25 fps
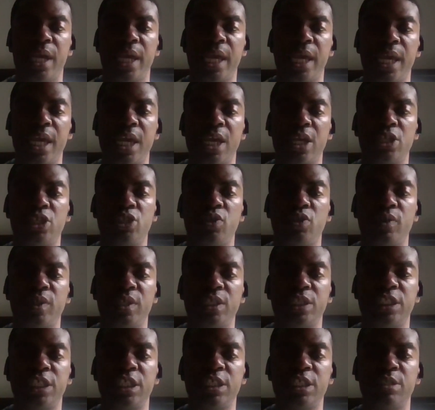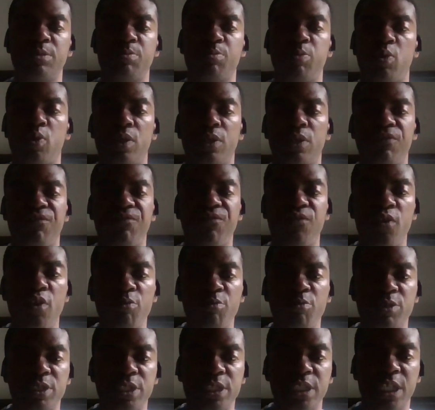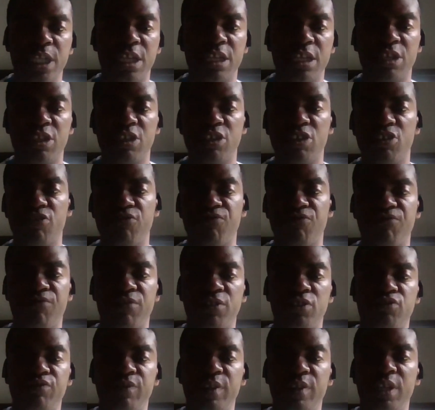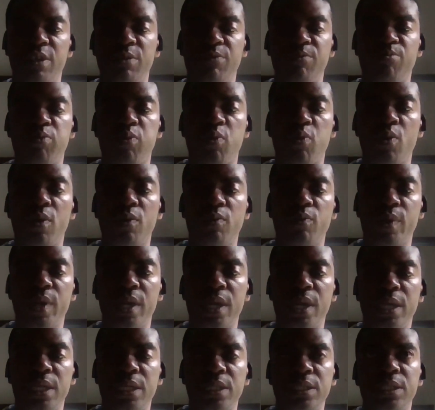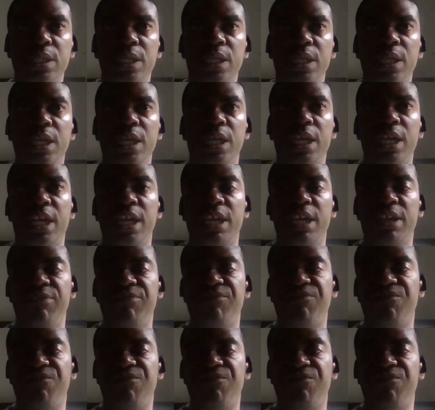and 36.4% from three point range in